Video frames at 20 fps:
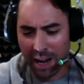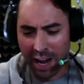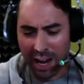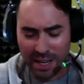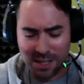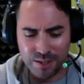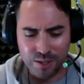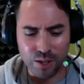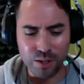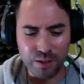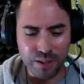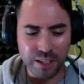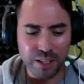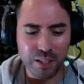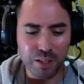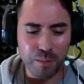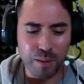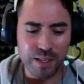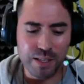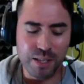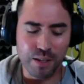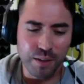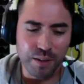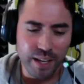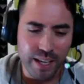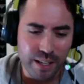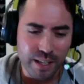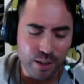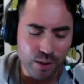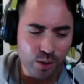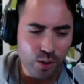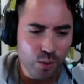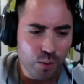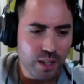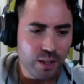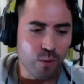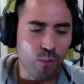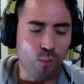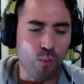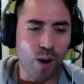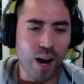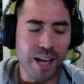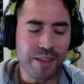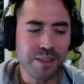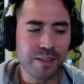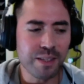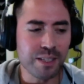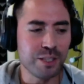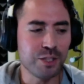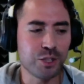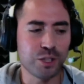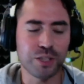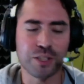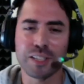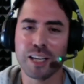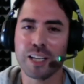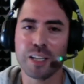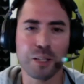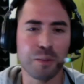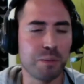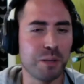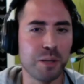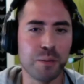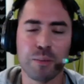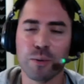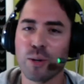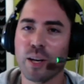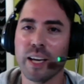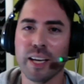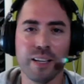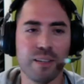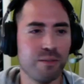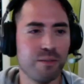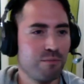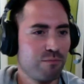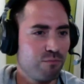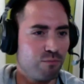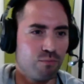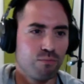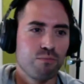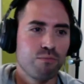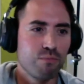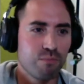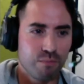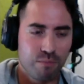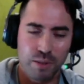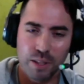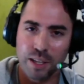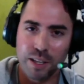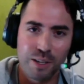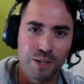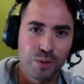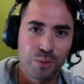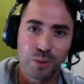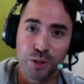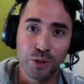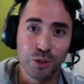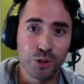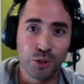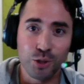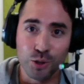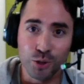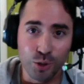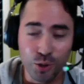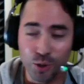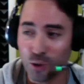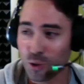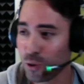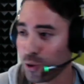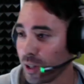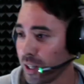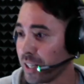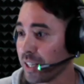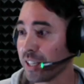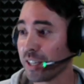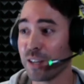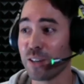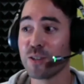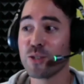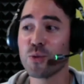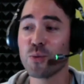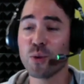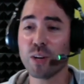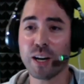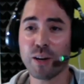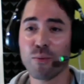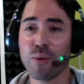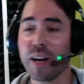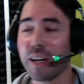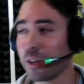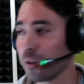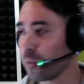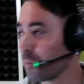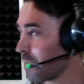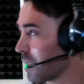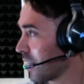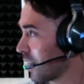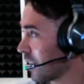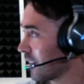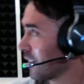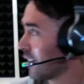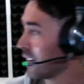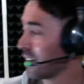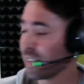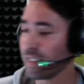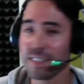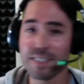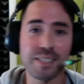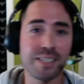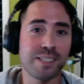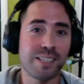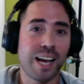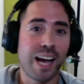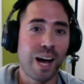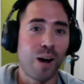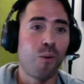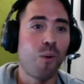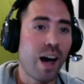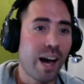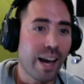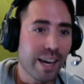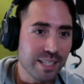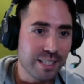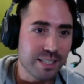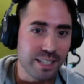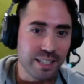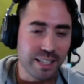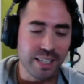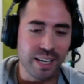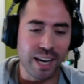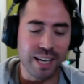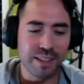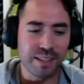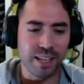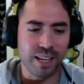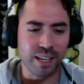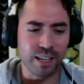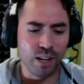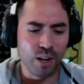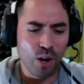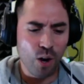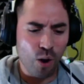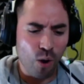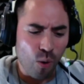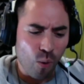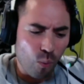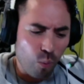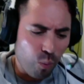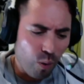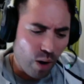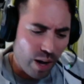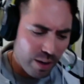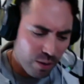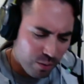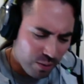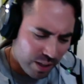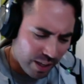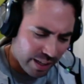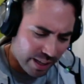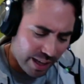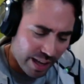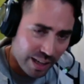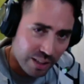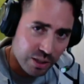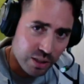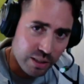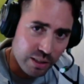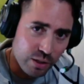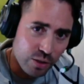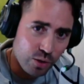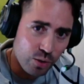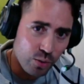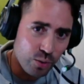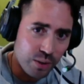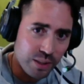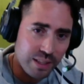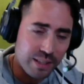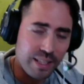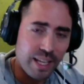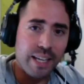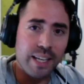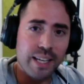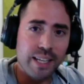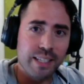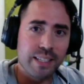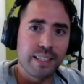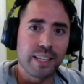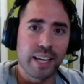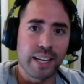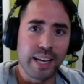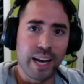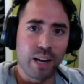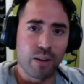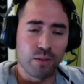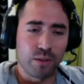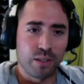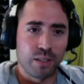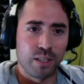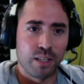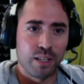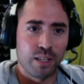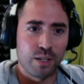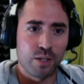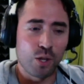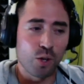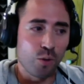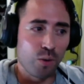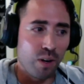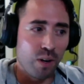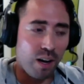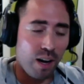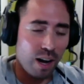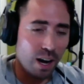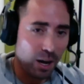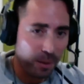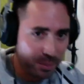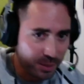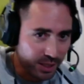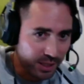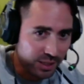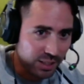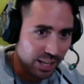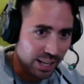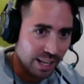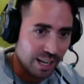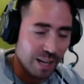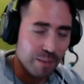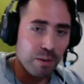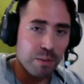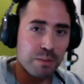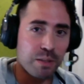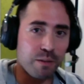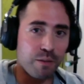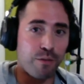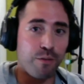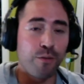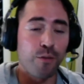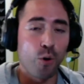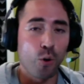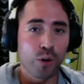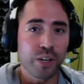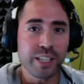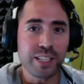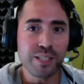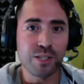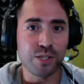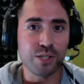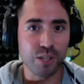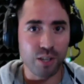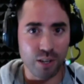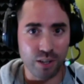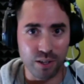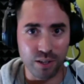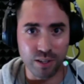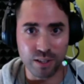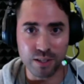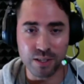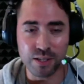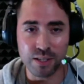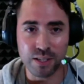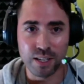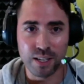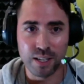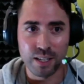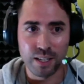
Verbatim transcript: I started thinking to myself, hey, you know what? Rather than just telling people, hey, here's what you should do, here's what I recommend, this is how I did it, I thought, why don't I actually do it day in, day out? So up to date, I'm up to forty songs,